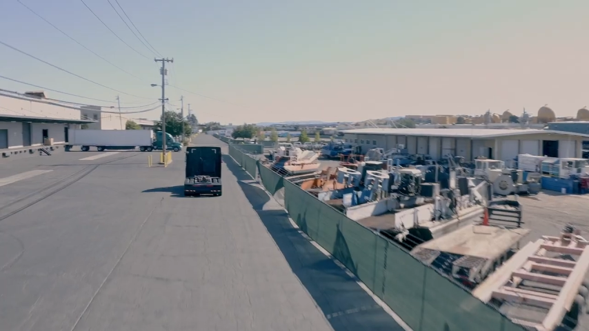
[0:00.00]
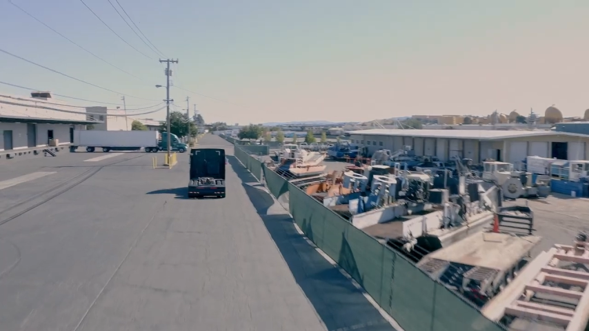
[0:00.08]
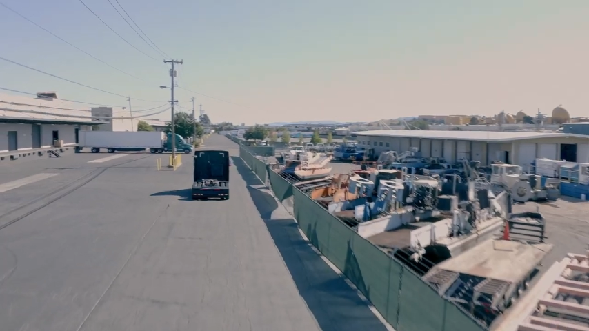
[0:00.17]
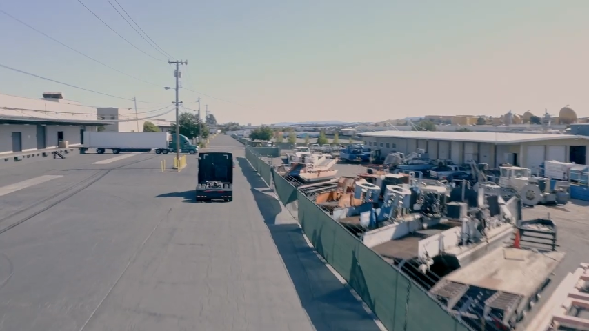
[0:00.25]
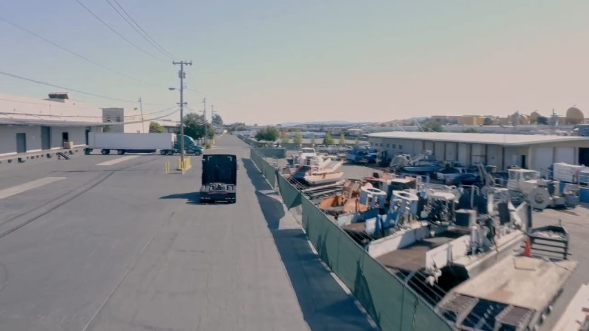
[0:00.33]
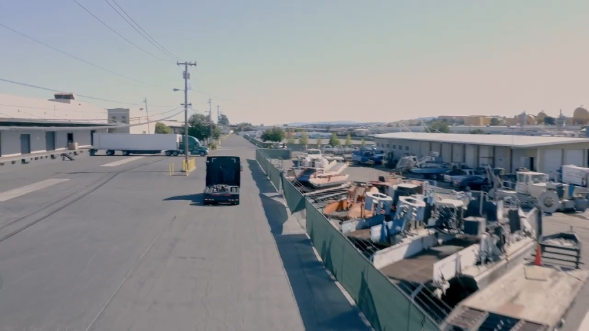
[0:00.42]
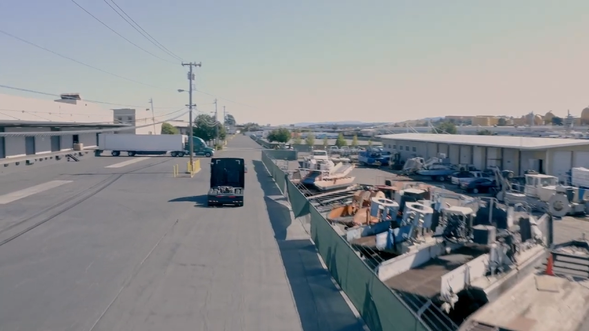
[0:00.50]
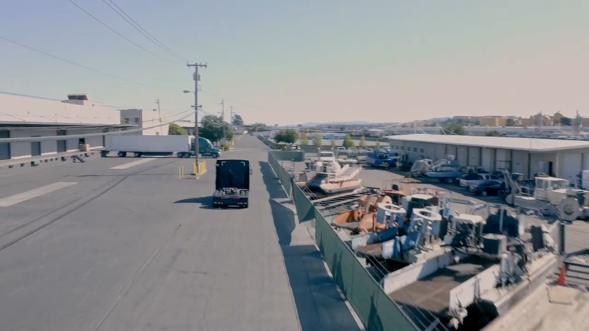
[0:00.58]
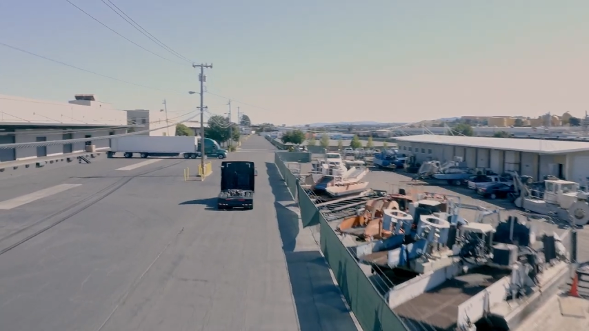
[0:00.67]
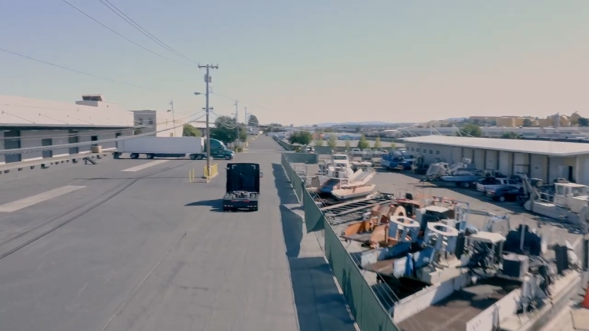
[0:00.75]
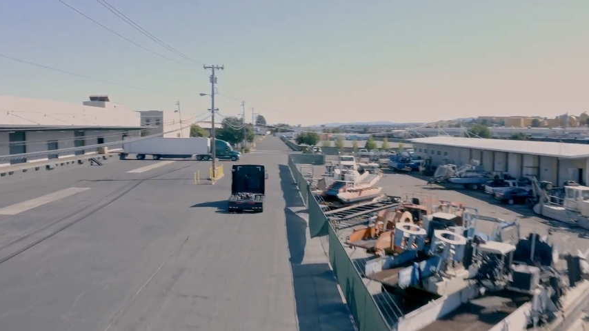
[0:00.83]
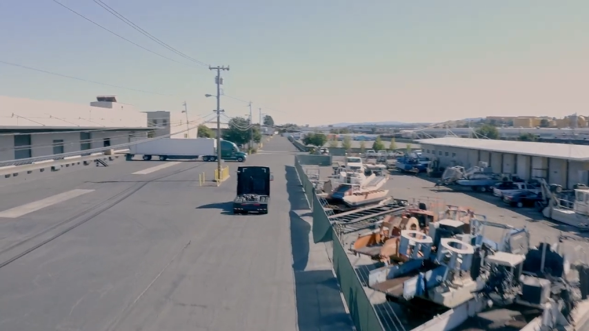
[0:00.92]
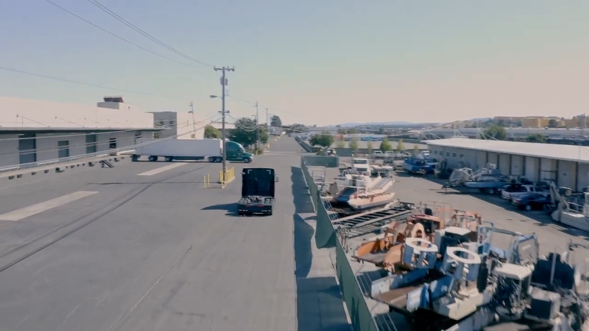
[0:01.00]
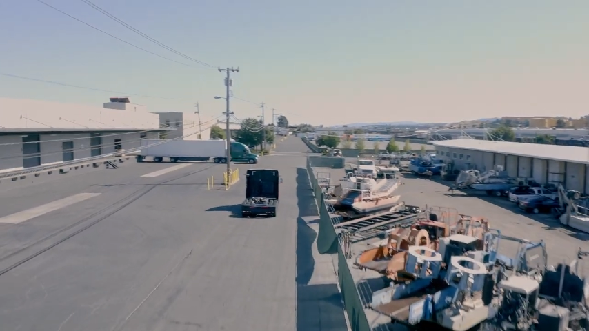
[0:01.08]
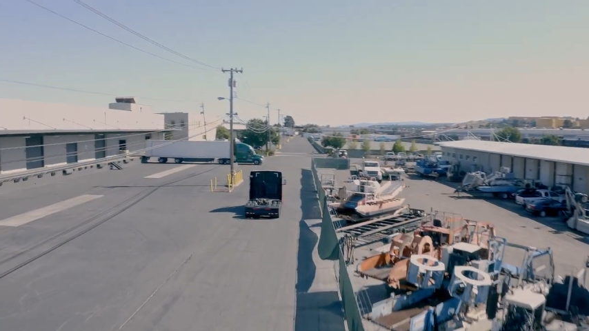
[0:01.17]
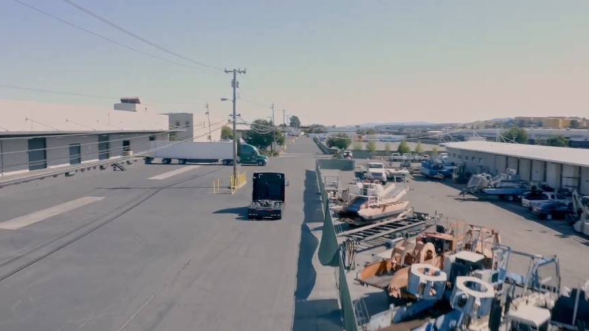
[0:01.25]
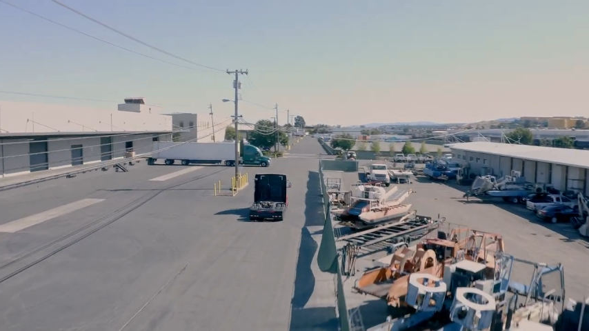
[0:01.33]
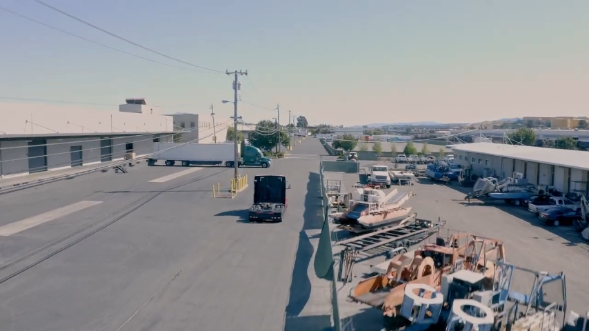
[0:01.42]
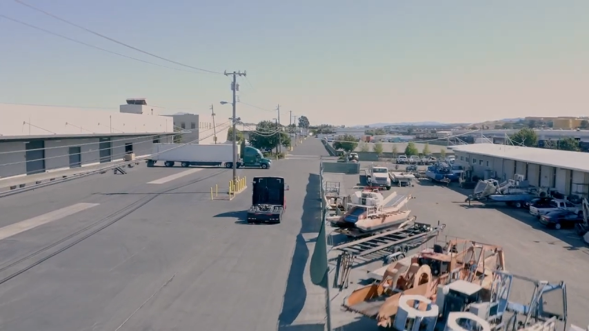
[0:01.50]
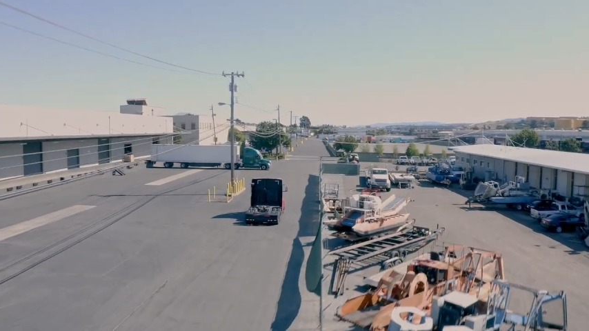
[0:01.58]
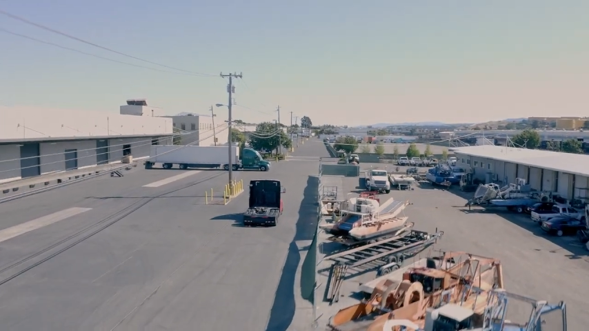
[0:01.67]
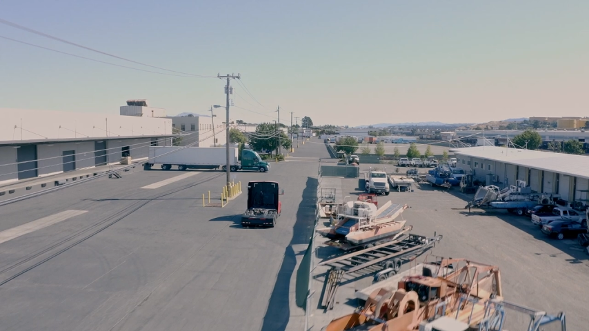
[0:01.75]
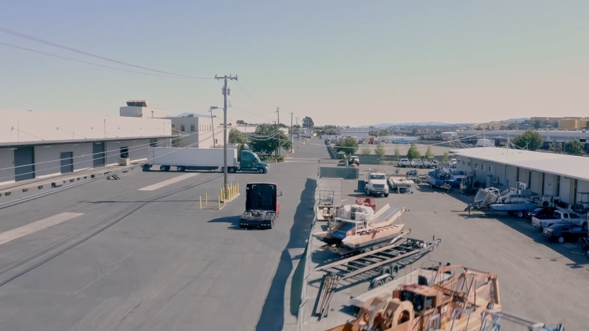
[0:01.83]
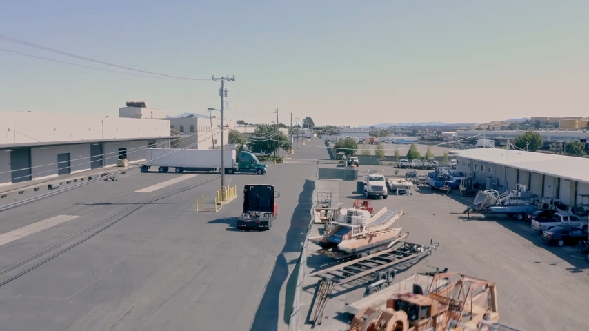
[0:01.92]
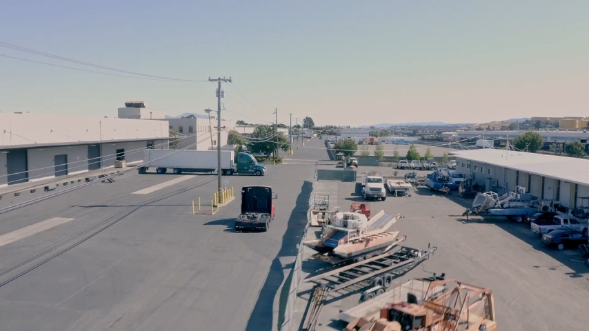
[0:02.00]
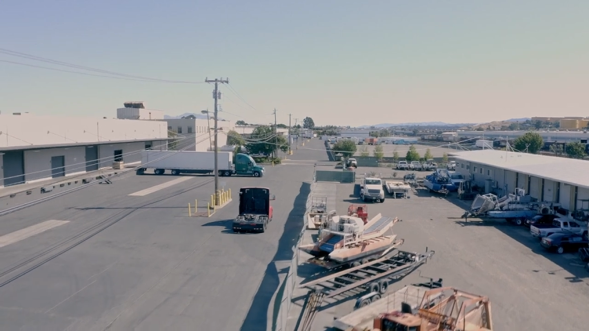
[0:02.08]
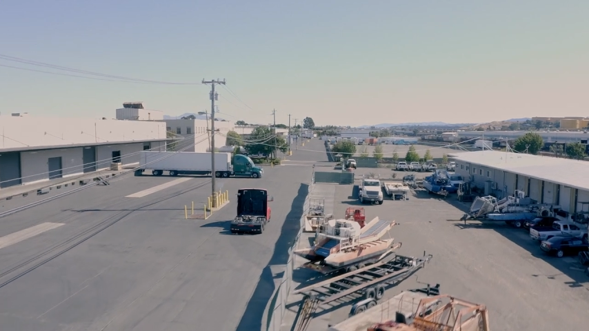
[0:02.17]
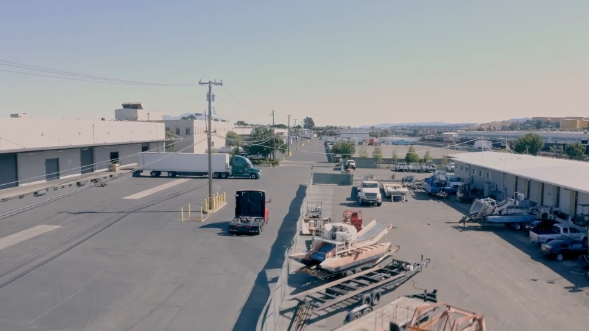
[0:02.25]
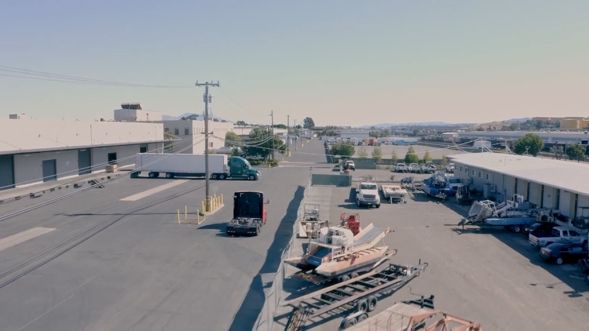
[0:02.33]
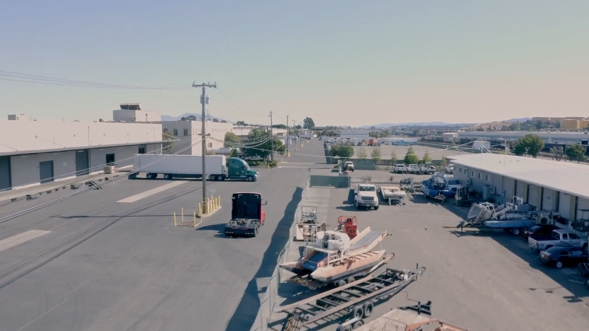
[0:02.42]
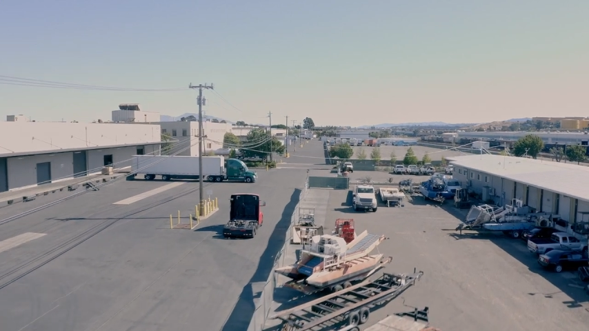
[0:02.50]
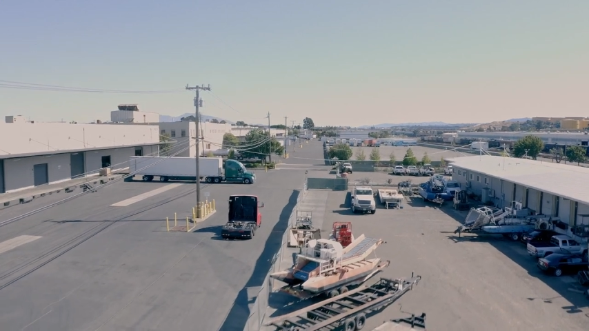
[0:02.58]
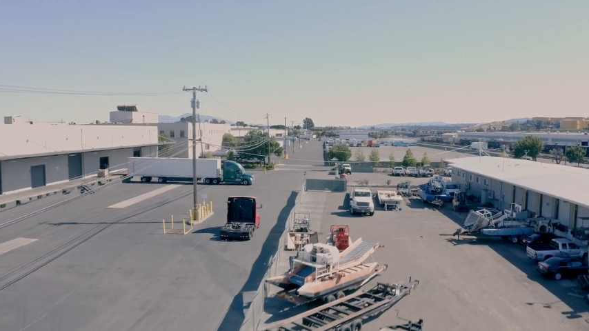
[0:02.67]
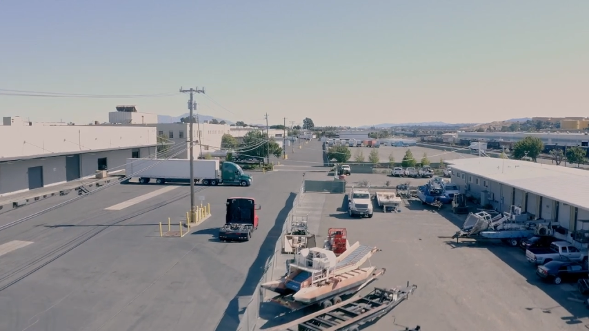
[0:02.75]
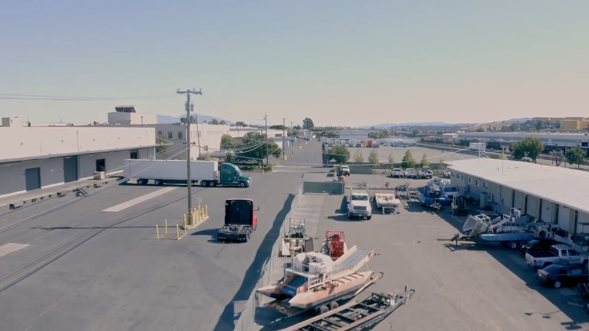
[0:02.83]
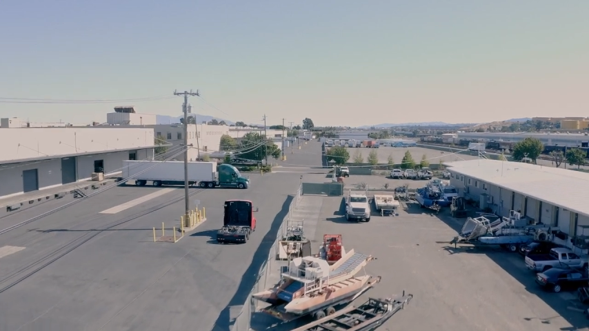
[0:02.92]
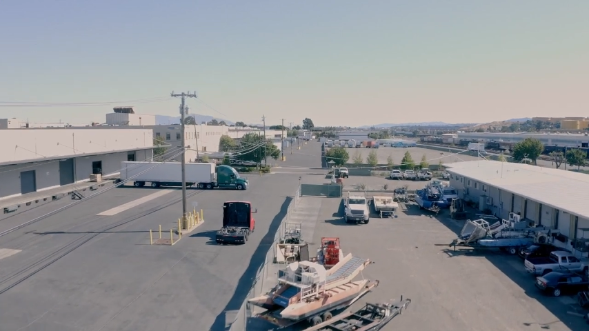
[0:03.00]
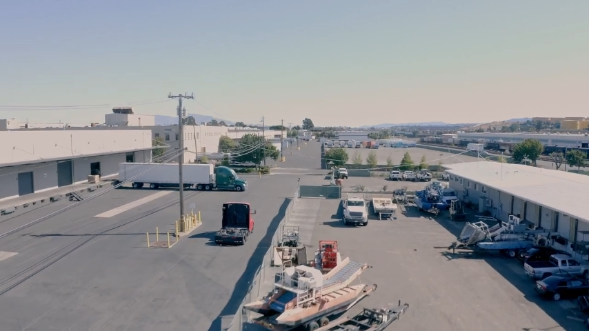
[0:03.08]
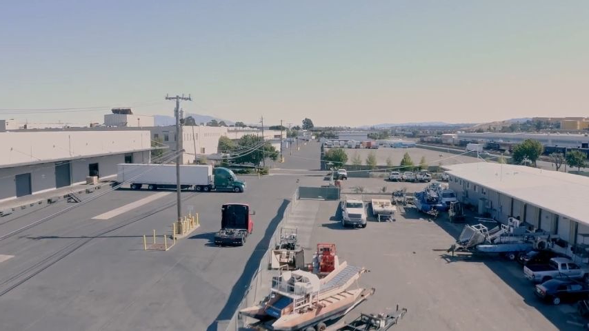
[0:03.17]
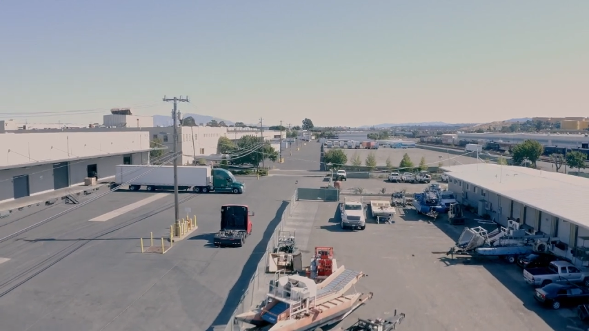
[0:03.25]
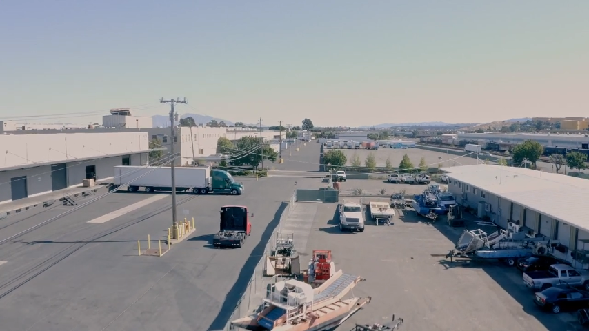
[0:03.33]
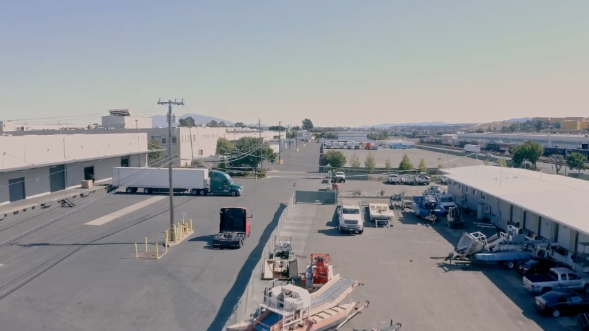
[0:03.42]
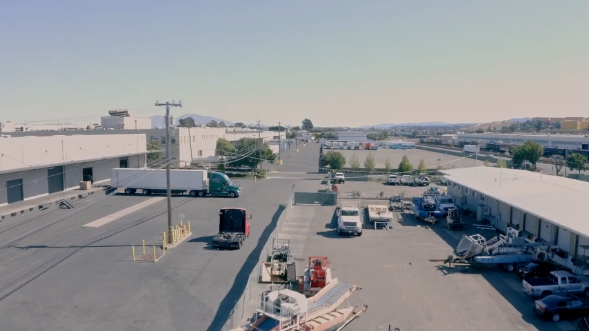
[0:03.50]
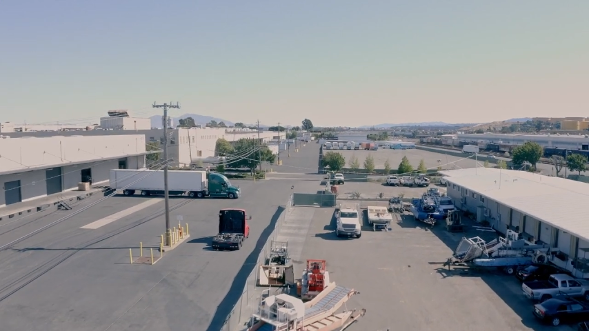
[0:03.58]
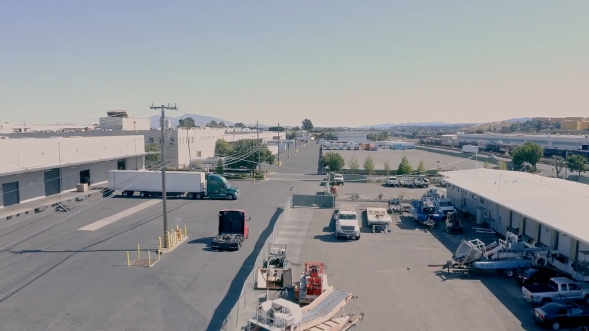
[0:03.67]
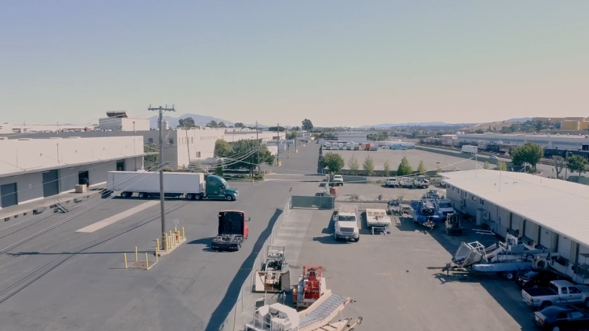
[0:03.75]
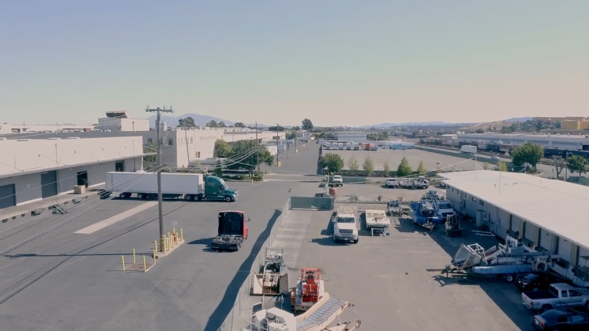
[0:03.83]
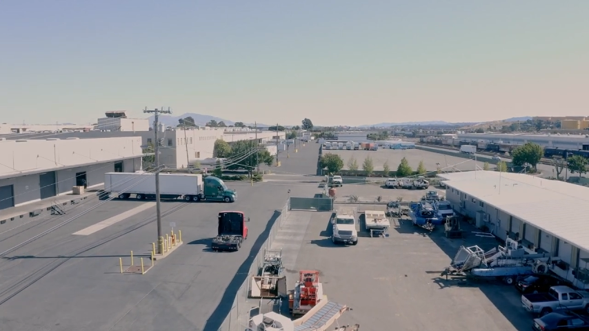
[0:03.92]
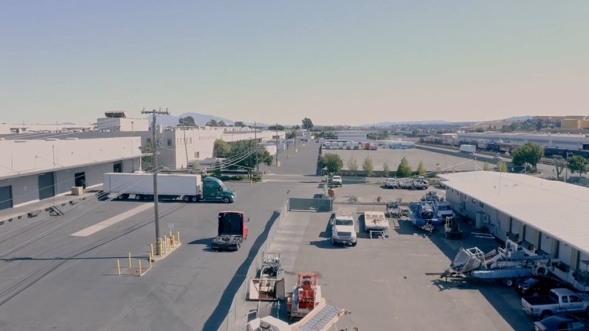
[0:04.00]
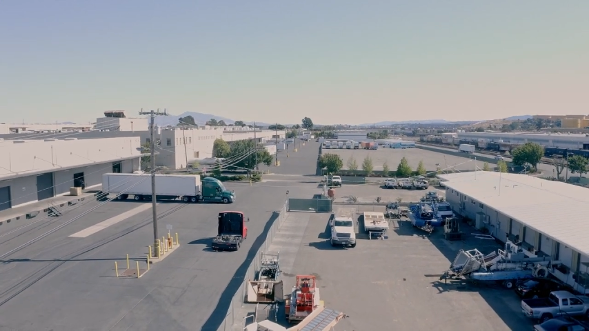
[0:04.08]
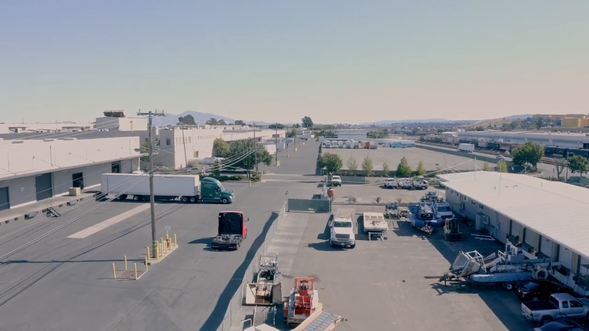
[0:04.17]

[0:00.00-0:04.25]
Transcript: (no speaker visible)